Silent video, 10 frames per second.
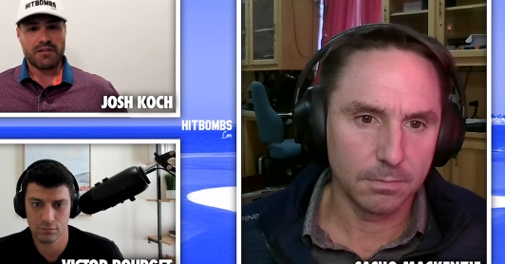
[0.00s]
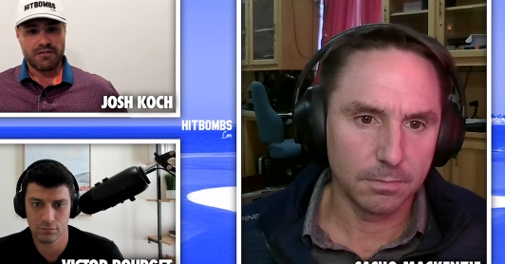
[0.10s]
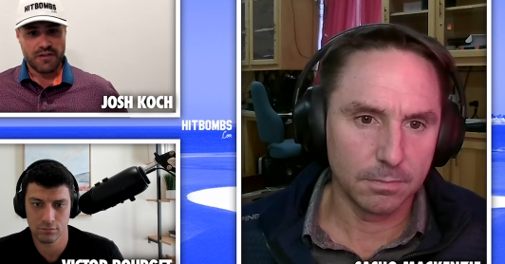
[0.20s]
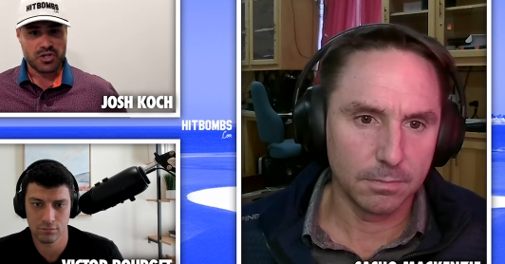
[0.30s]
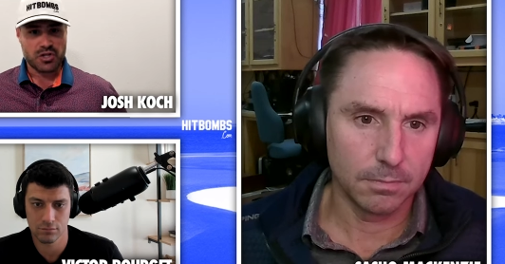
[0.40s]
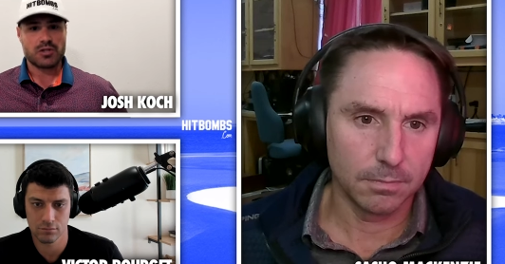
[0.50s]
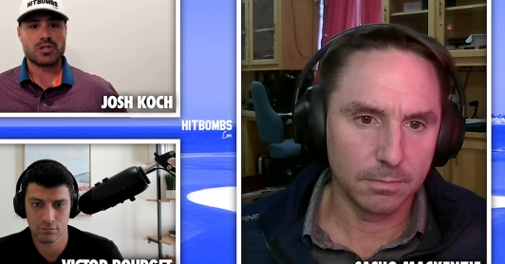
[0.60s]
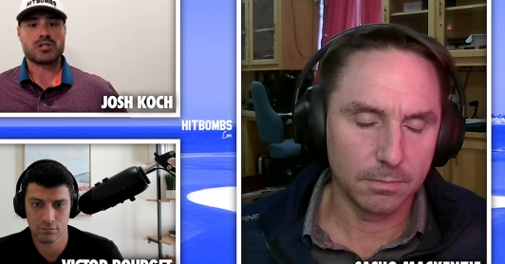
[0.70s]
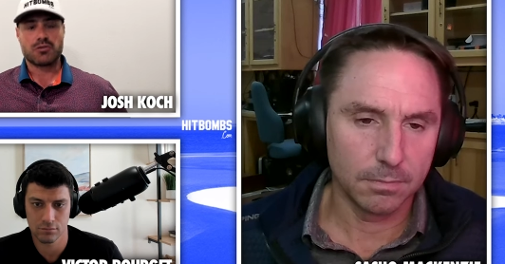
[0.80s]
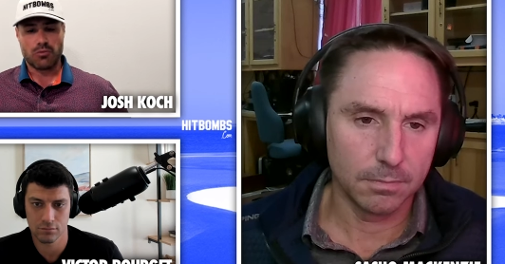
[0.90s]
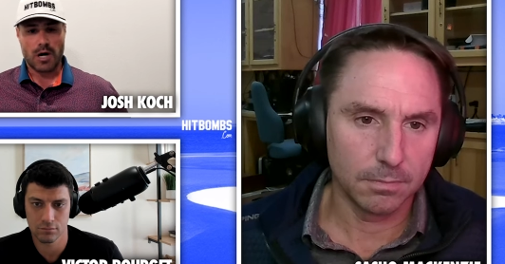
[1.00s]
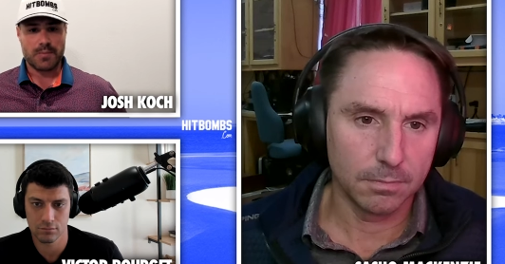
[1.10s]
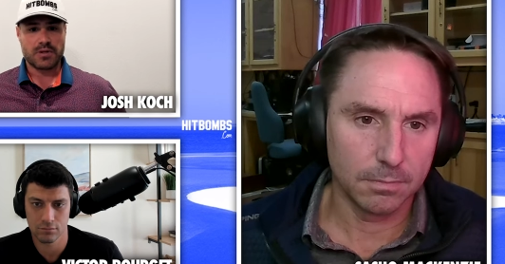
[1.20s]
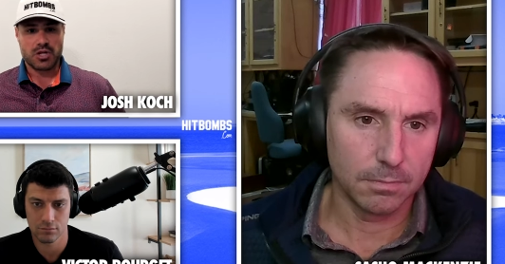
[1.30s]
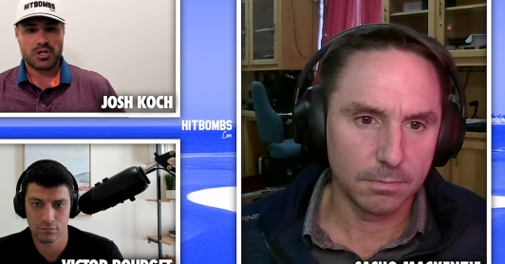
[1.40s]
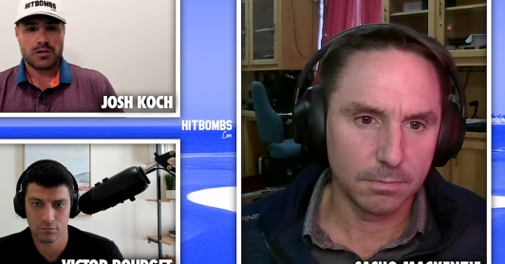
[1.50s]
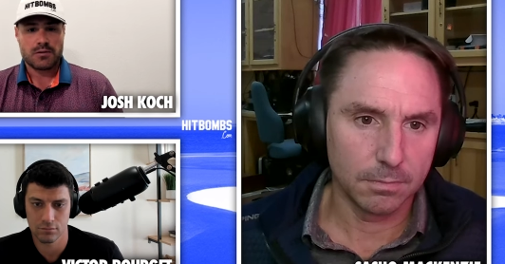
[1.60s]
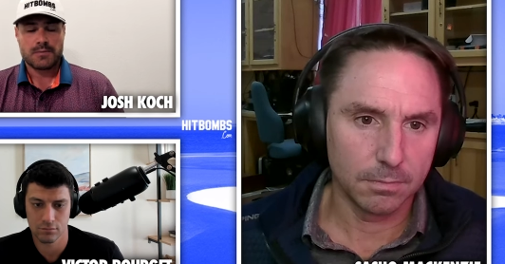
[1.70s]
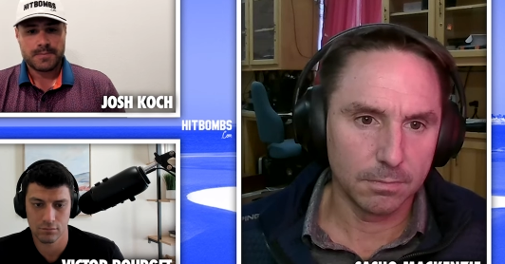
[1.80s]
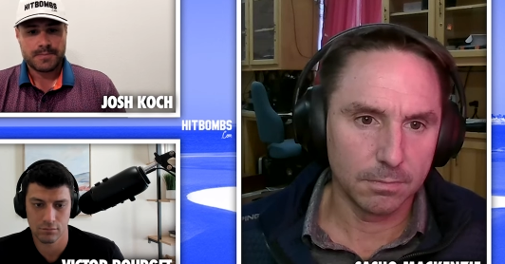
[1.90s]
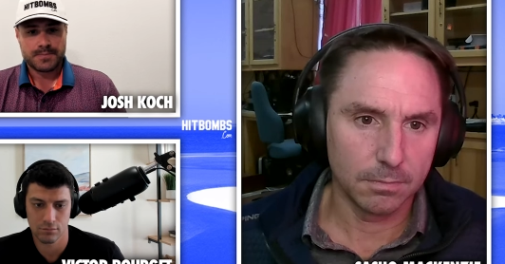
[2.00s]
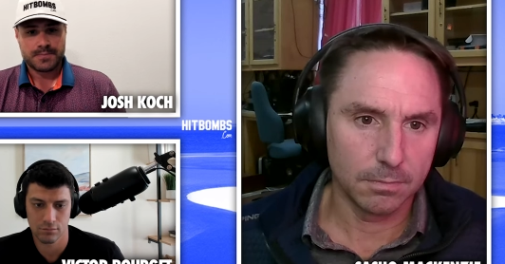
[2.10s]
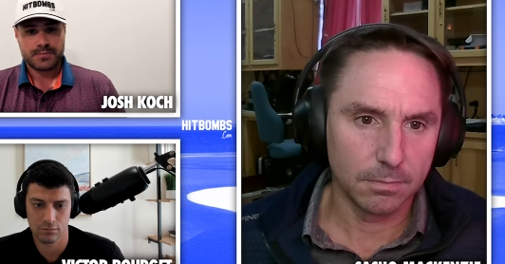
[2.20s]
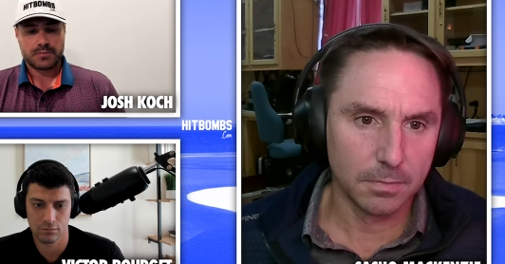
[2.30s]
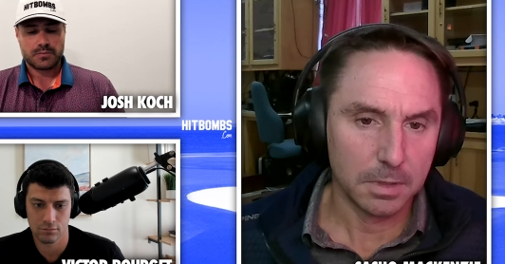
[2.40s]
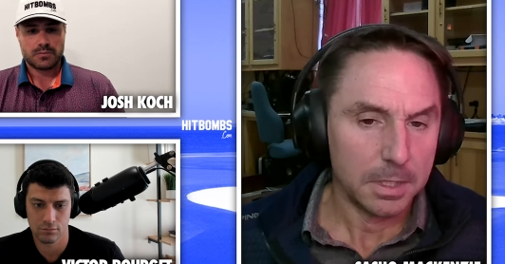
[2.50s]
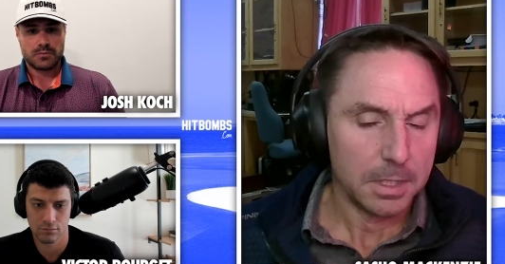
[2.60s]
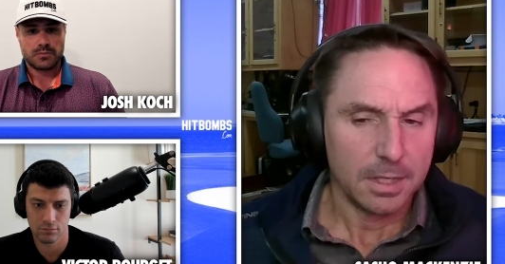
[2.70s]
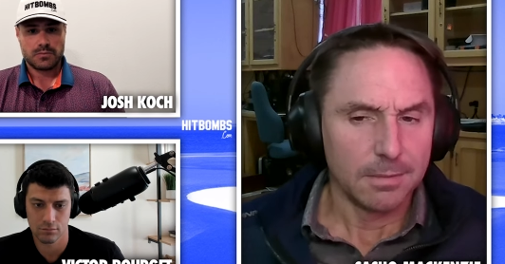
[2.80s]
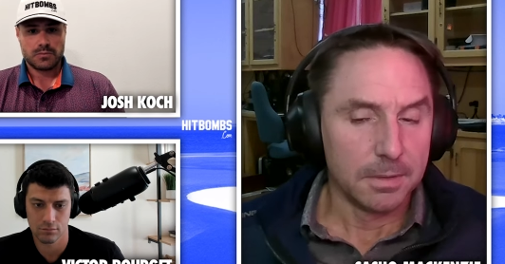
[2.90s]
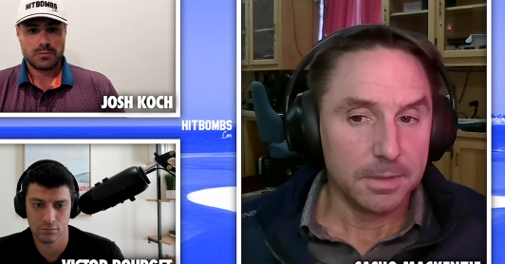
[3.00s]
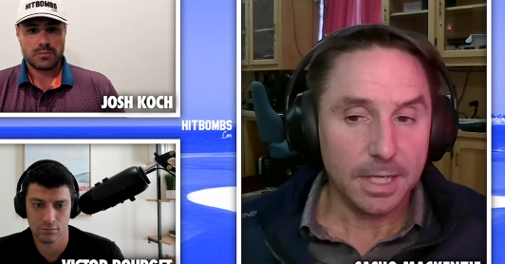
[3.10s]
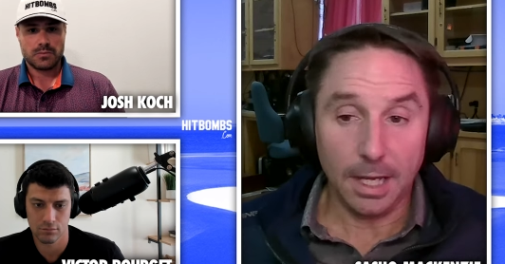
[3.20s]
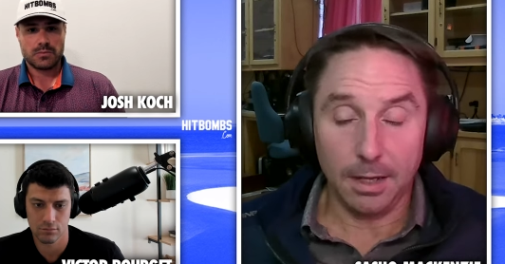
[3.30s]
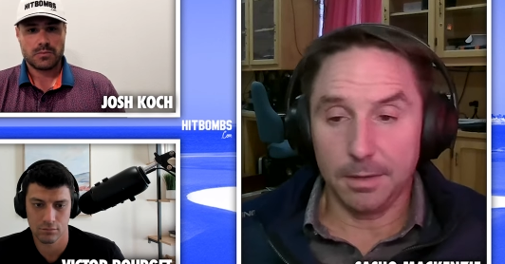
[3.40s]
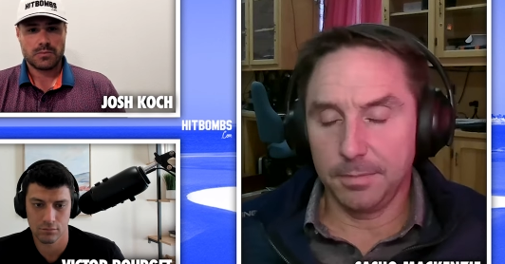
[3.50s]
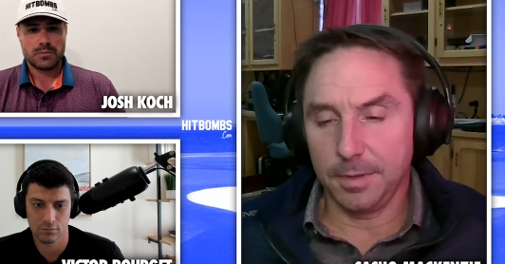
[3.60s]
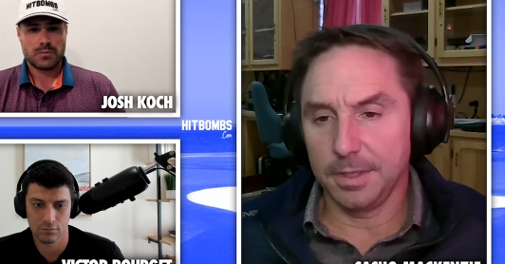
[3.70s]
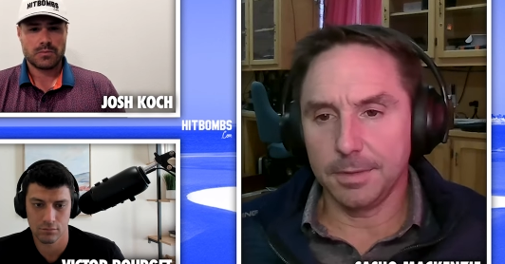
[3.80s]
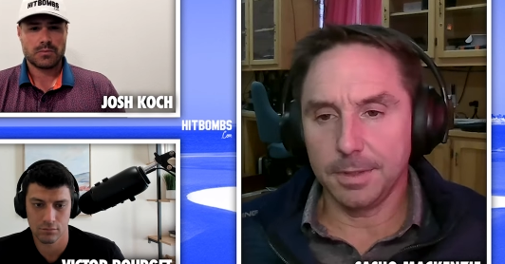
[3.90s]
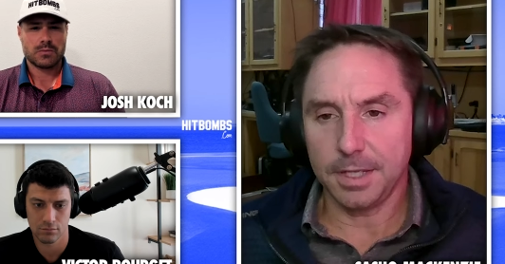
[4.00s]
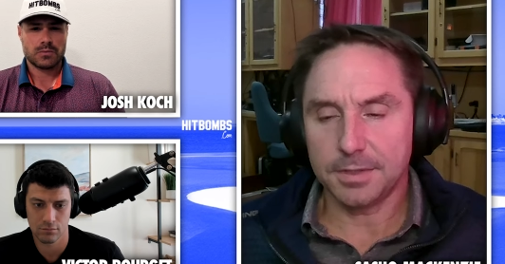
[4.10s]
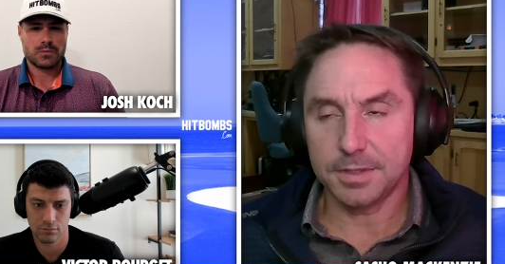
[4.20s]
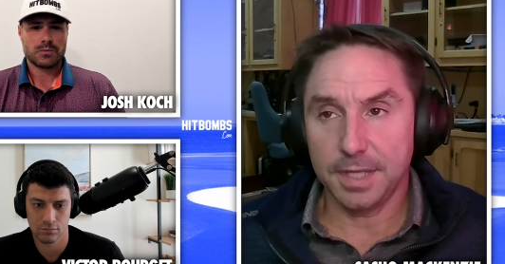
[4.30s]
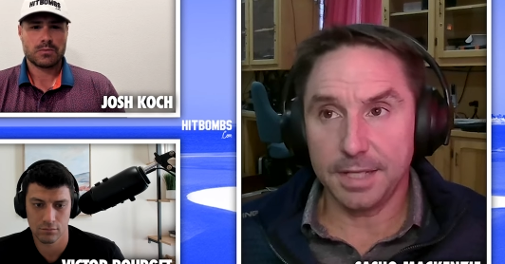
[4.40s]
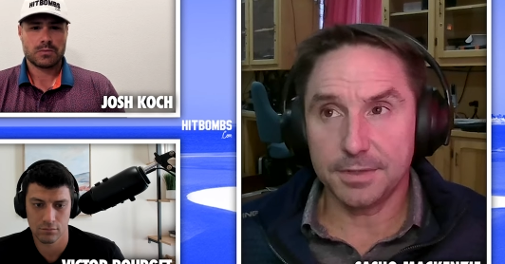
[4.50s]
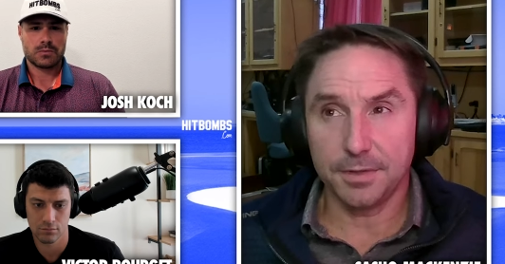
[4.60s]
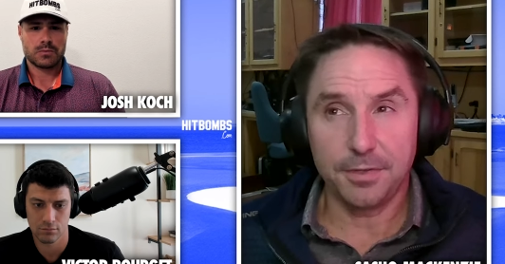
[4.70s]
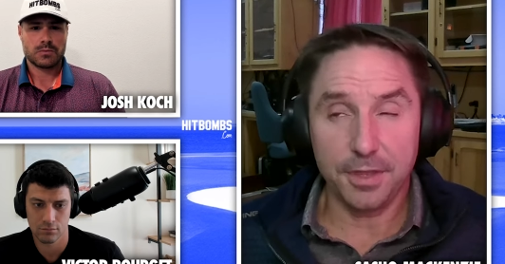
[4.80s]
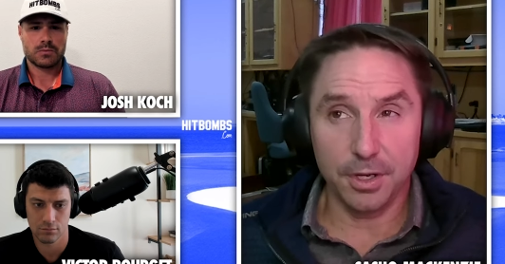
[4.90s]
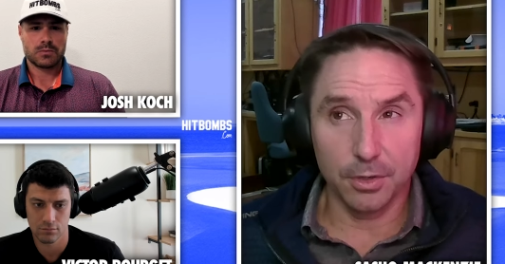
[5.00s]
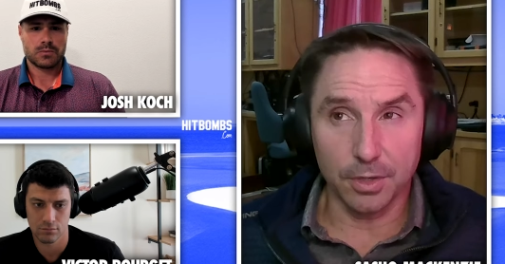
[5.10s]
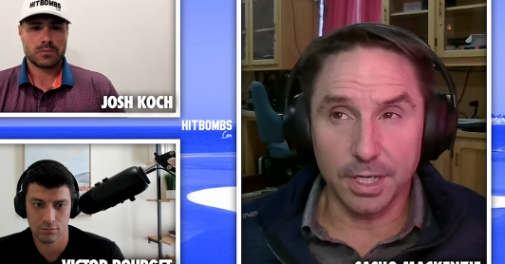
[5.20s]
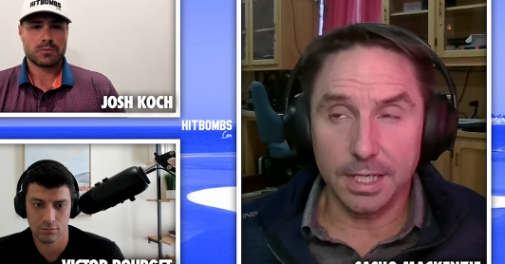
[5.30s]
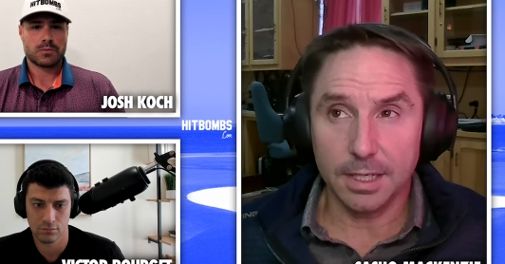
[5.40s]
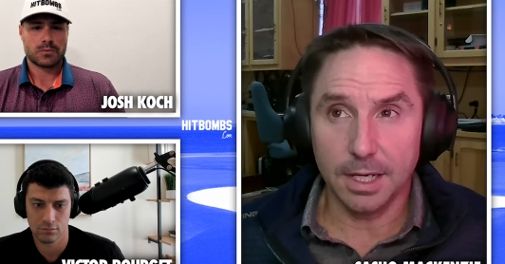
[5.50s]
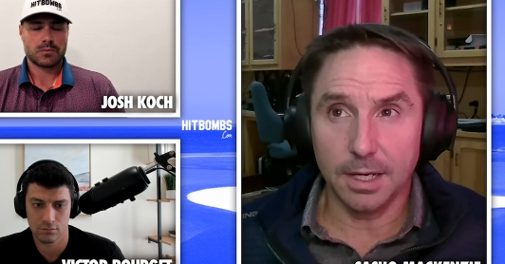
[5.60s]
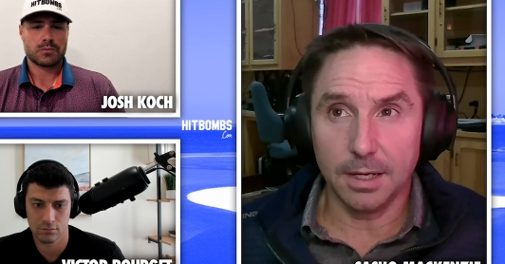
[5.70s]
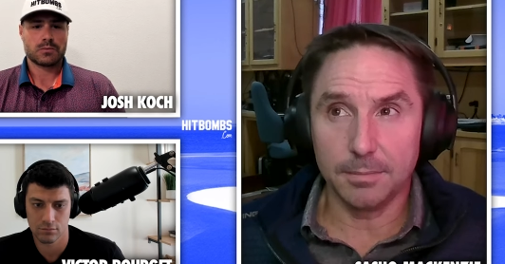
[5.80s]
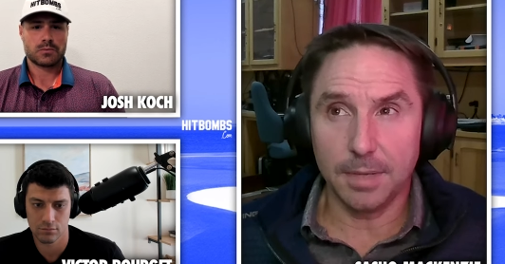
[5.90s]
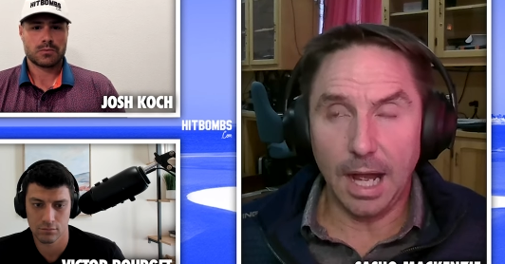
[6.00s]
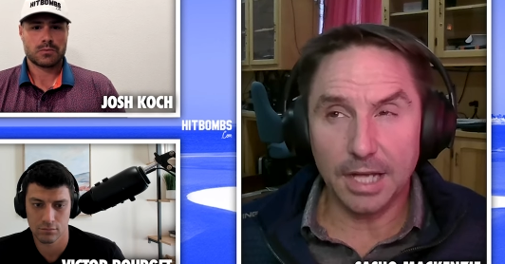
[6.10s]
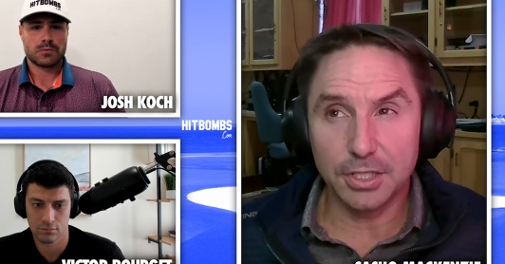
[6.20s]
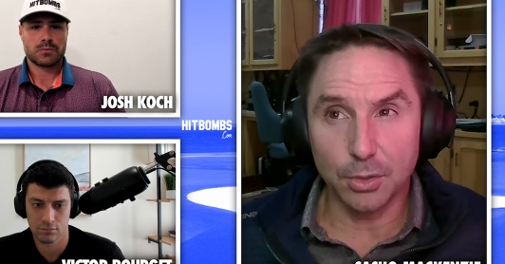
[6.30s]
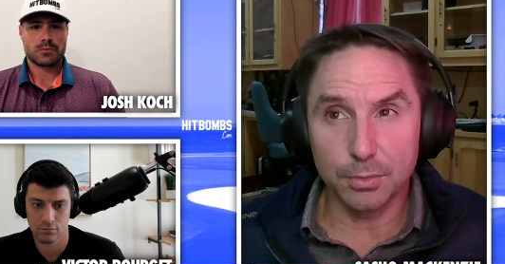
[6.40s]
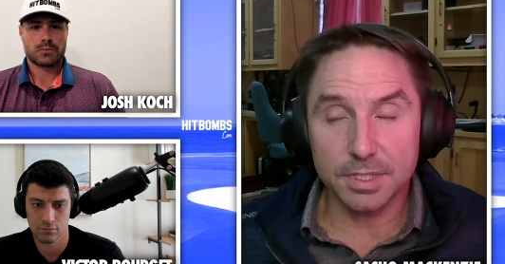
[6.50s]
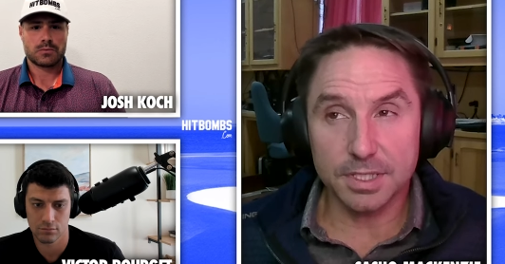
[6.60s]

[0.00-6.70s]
Speaker 1: efficient just through repetition?
Speaker 2: Yeah, I mean, that's that's a theory. Um, I don't